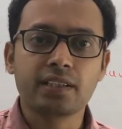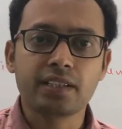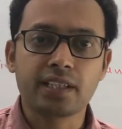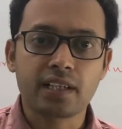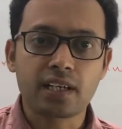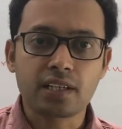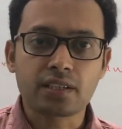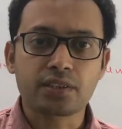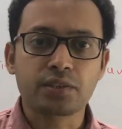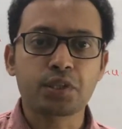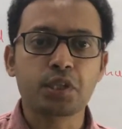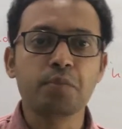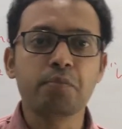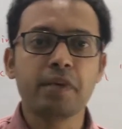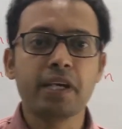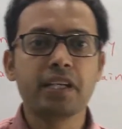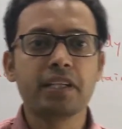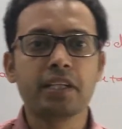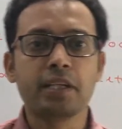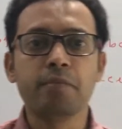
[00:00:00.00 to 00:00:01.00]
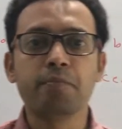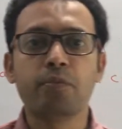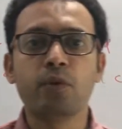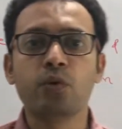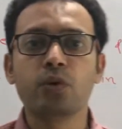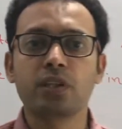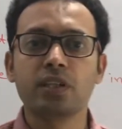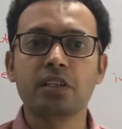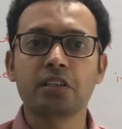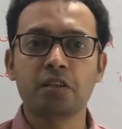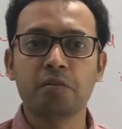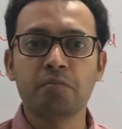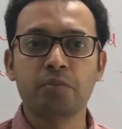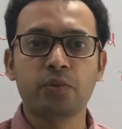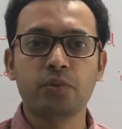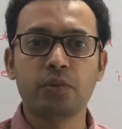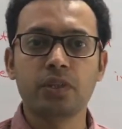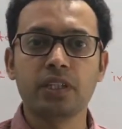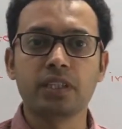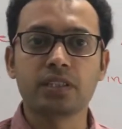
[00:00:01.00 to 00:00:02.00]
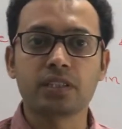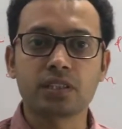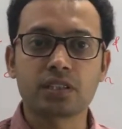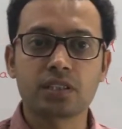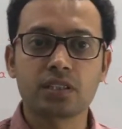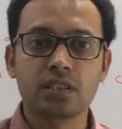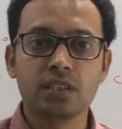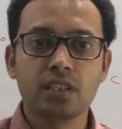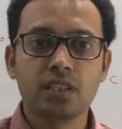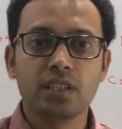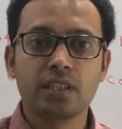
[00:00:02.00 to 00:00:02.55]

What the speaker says: there are three main important components.